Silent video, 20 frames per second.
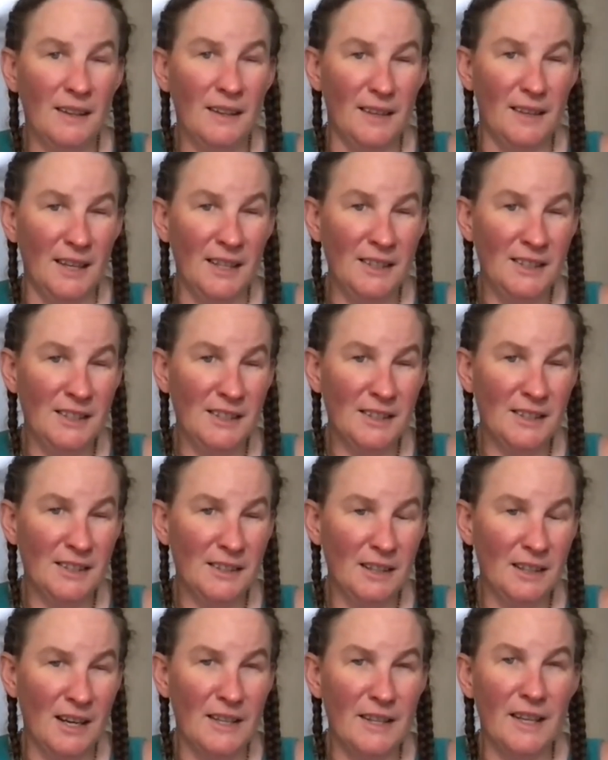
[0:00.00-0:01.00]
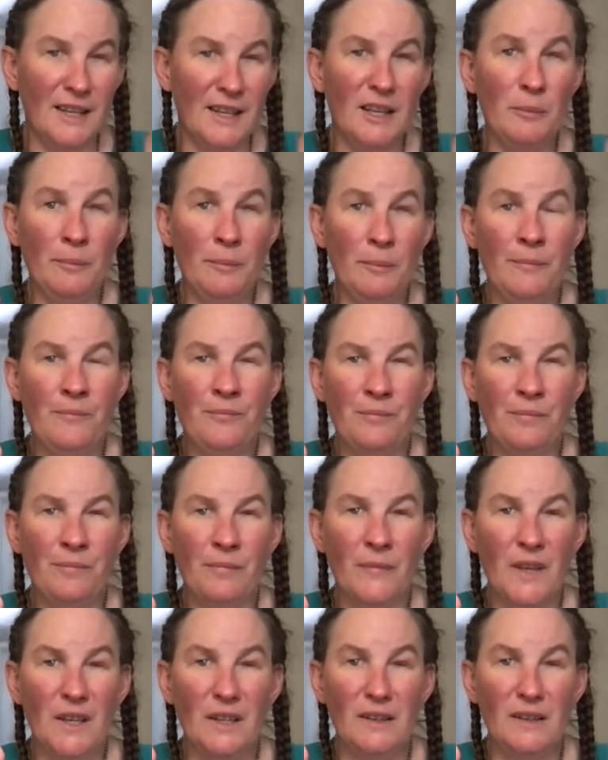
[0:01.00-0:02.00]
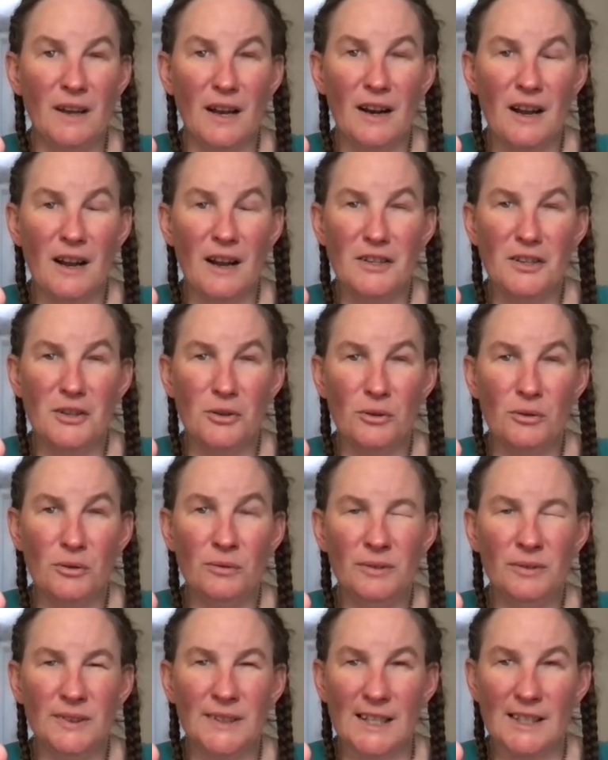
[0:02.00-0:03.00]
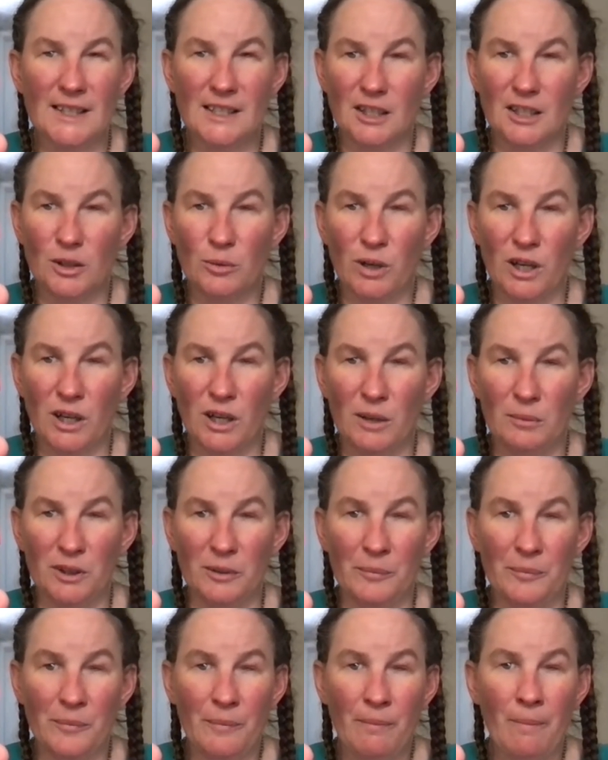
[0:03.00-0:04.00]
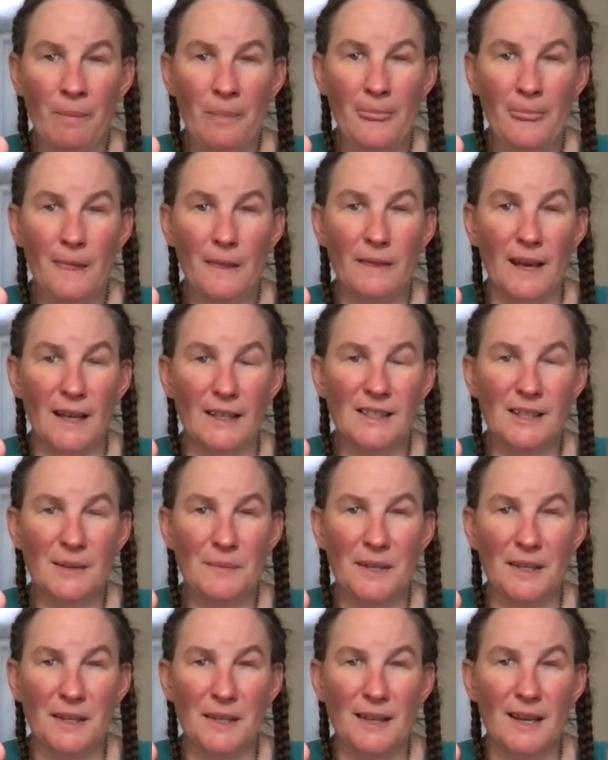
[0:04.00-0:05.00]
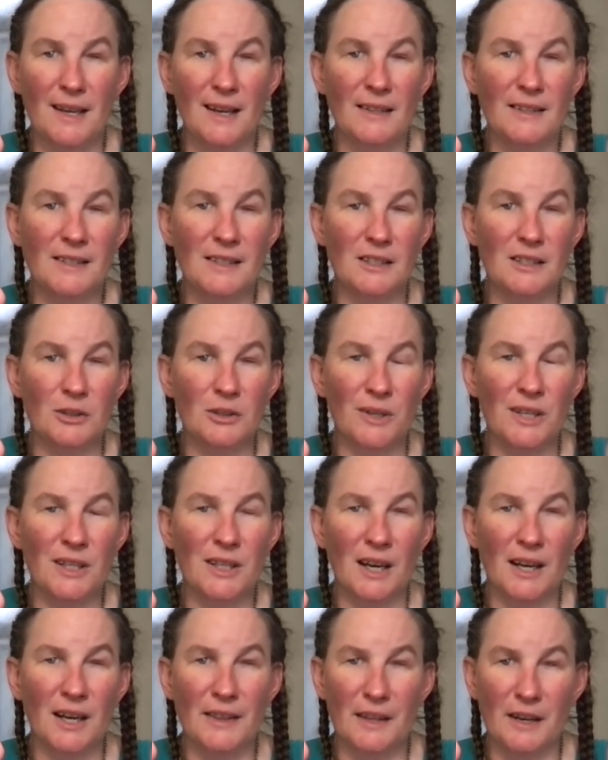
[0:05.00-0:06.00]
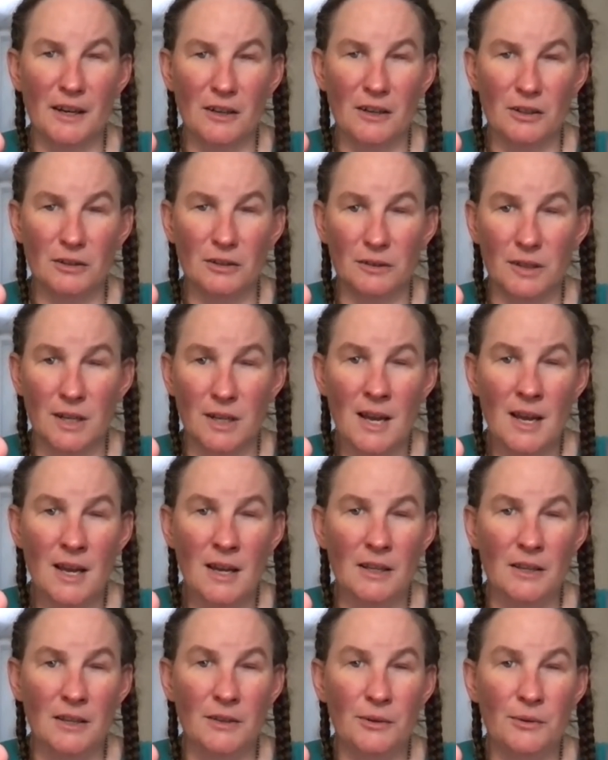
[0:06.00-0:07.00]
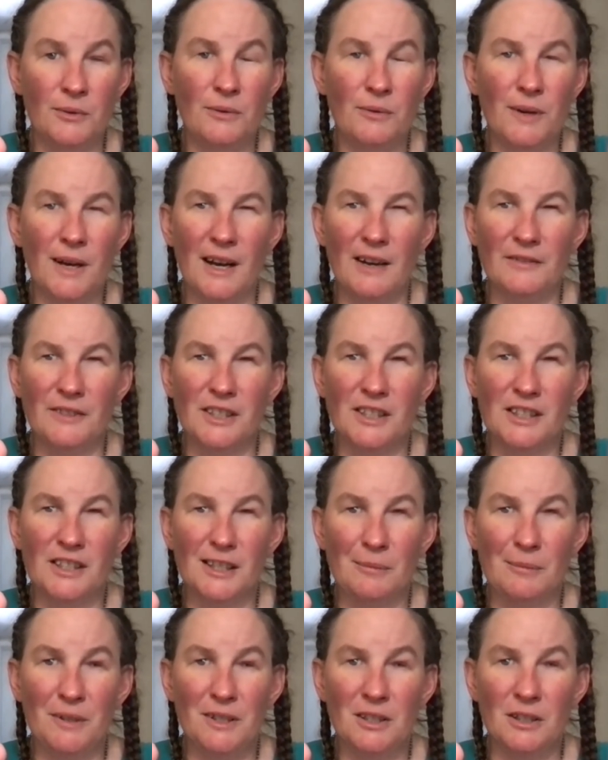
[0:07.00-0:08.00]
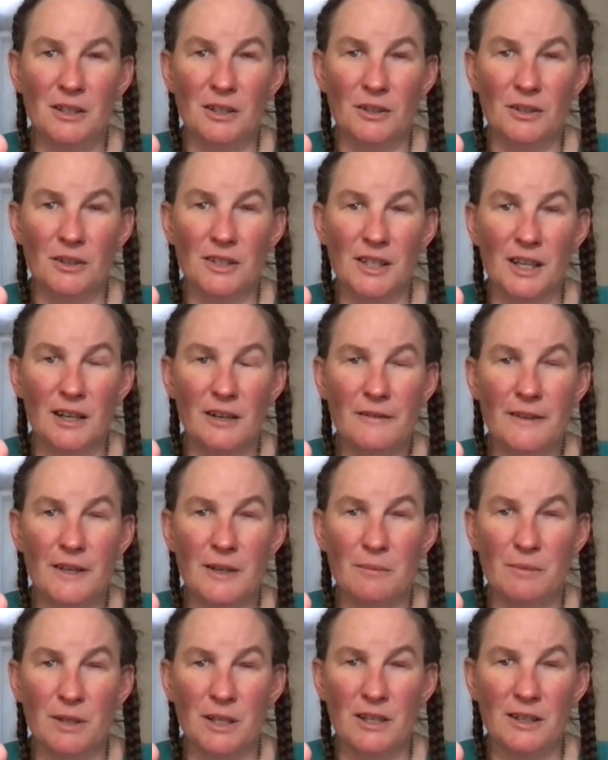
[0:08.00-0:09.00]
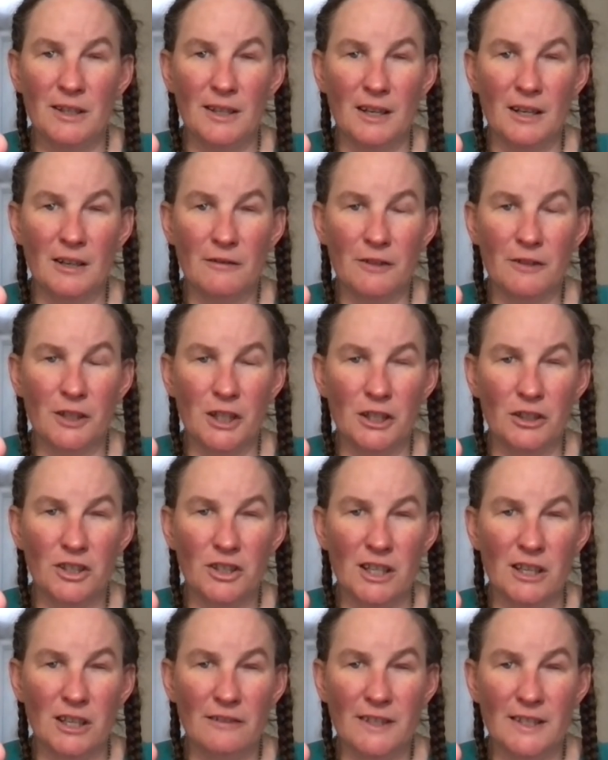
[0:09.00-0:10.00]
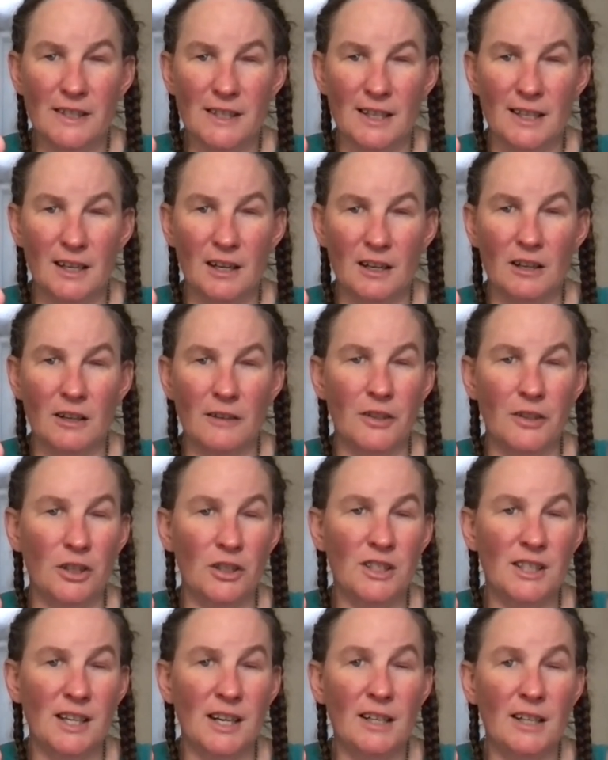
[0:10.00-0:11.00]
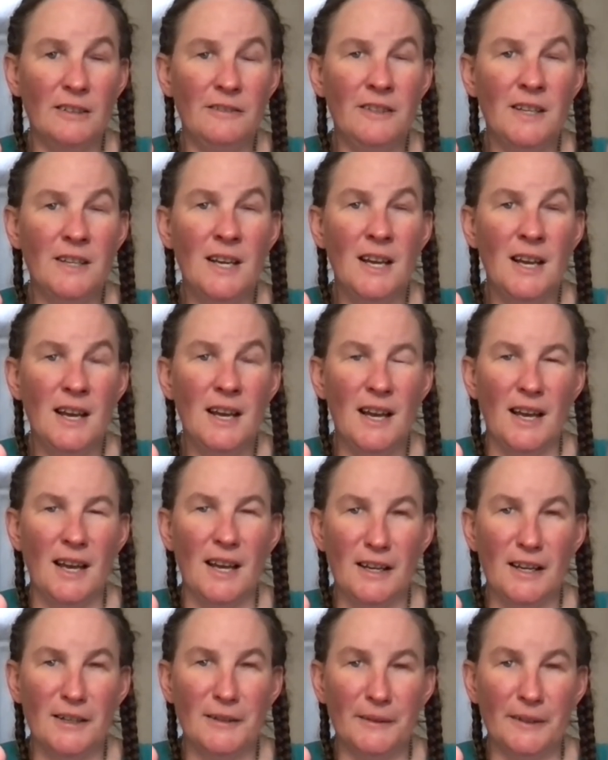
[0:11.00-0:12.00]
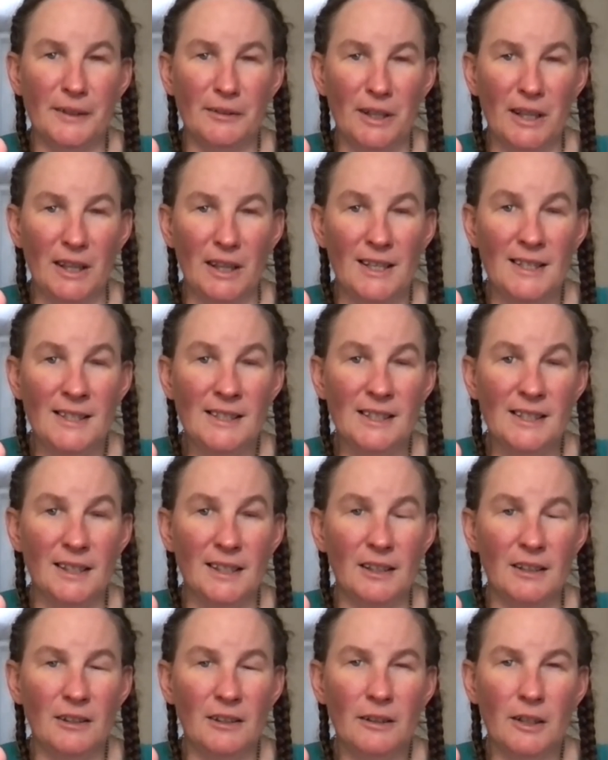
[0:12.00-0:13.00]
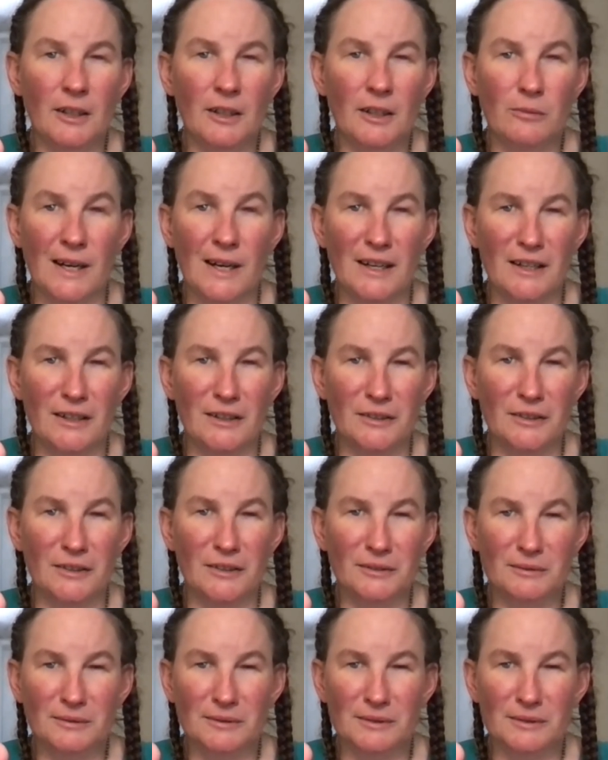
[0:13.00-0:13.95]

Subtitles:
That's on them, not on you. That's their problem. That's something they got to deal with on their own. You have to step into yourself and be there for yourself and take care of yourself and release the guilt around,